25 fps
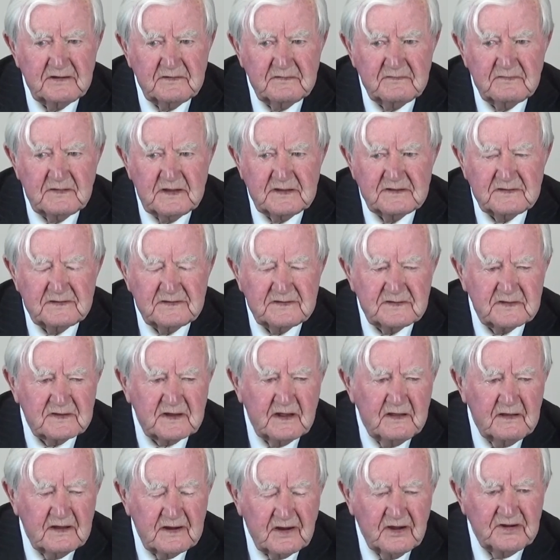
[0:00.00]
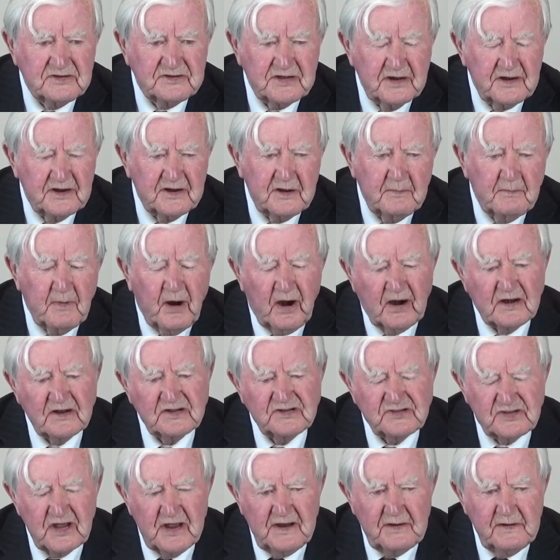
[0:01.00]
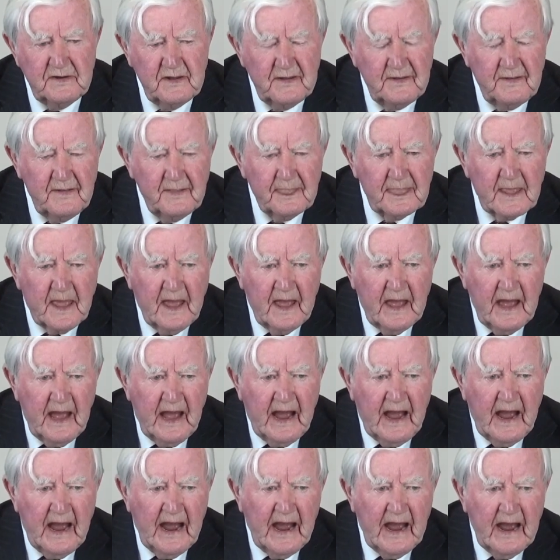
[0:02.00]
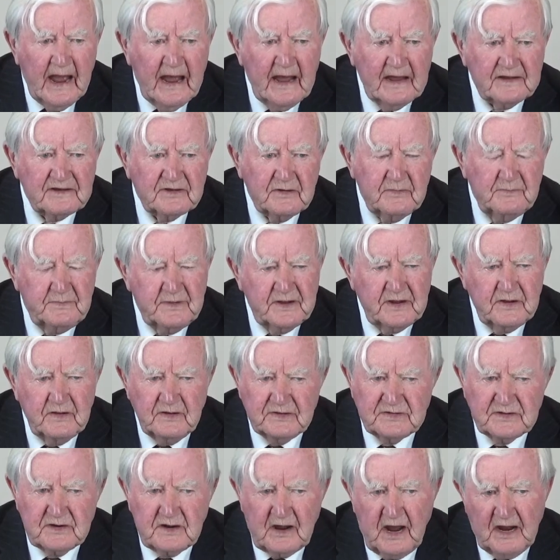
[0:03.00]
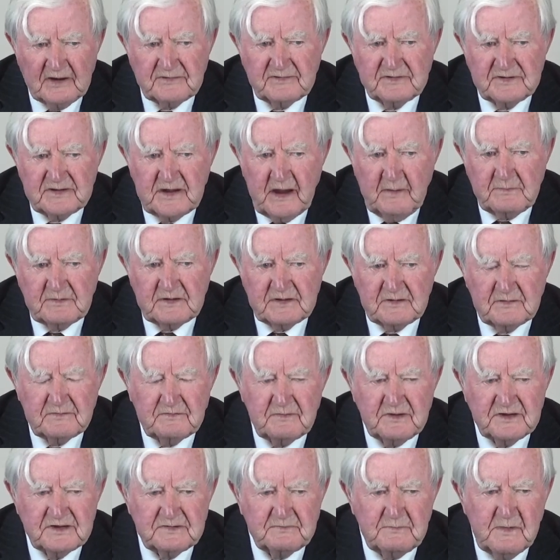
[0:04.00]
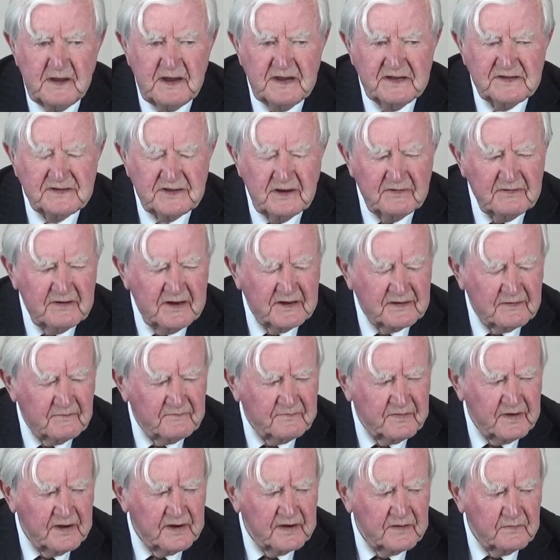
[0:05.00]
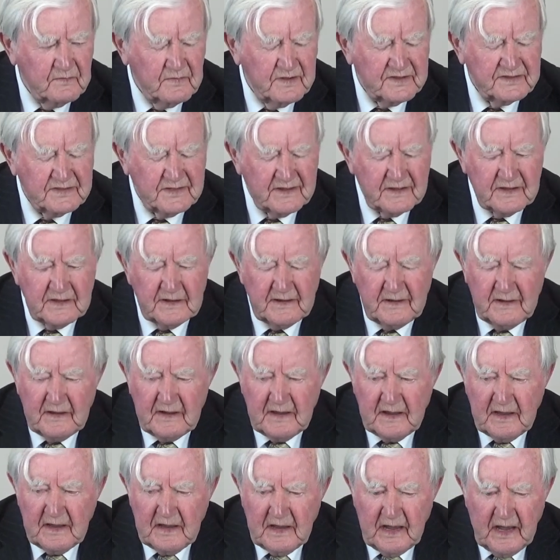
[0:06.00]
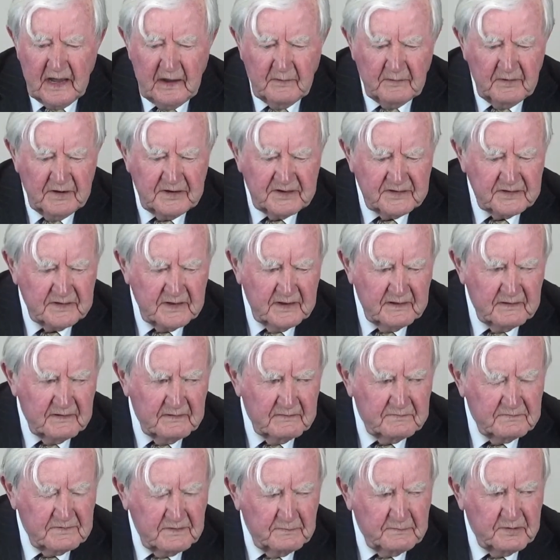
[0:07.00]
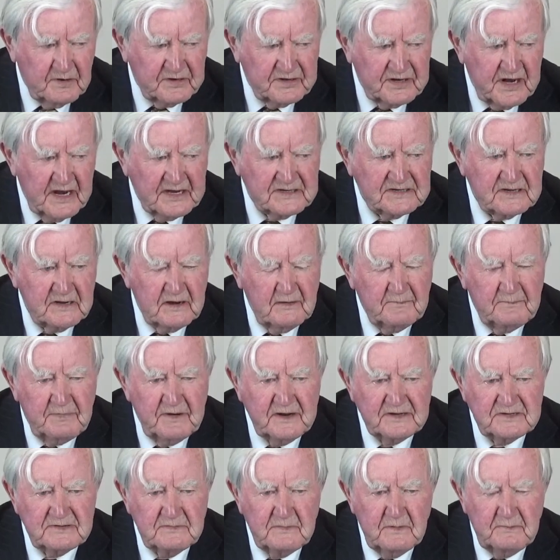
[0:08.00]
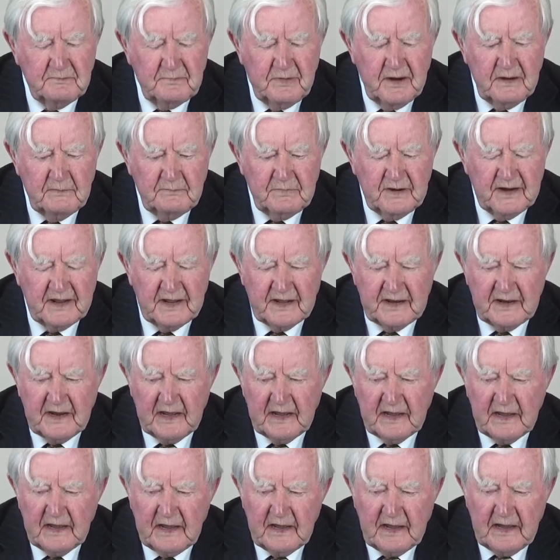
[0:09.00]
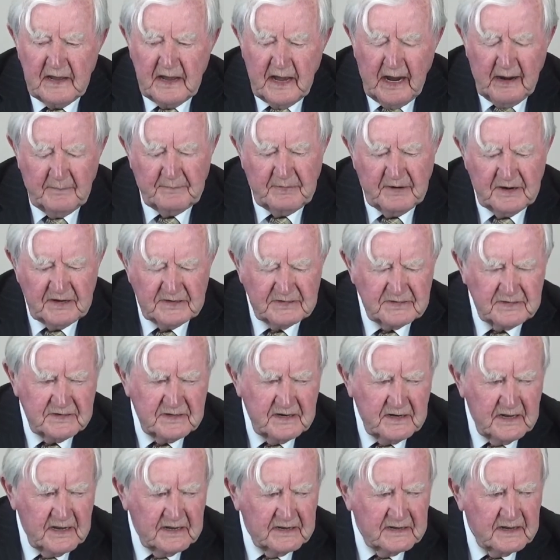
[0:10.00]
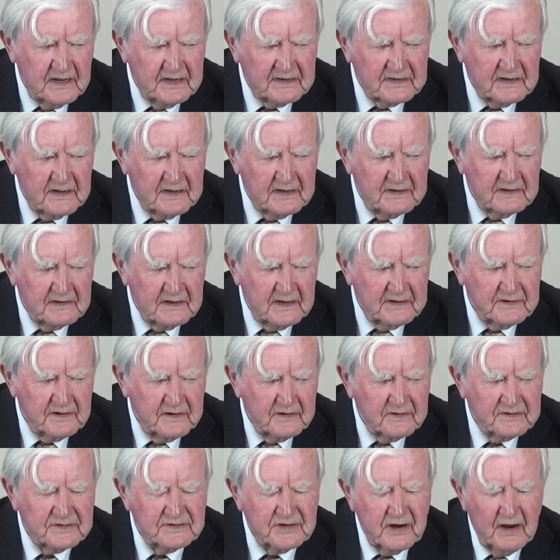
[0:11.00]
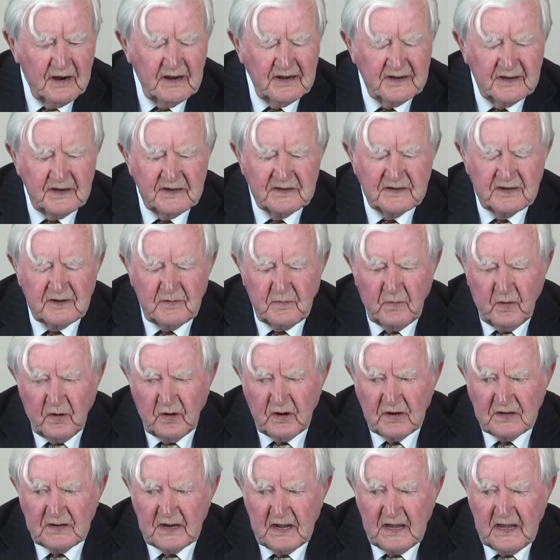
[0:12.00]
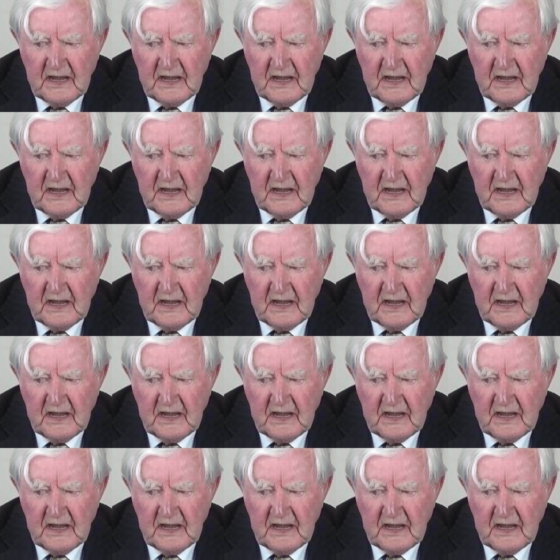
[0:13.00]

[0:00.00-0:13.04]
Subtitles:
it's considered a mortal sin to be using contraceptives, which means you're interfering with the potential of bringing a person, a new child into the world.